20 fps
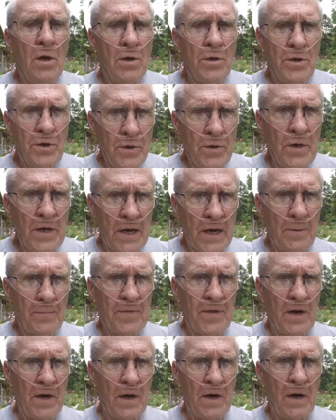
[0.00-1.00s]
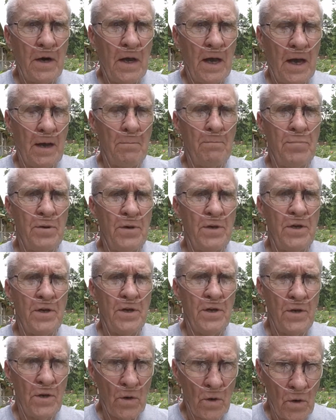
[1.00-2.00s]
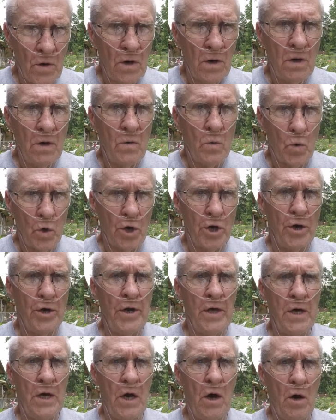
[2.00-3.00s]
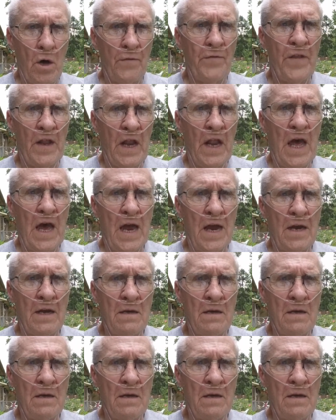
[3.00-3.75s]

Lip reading: You get up there and put your word on the line.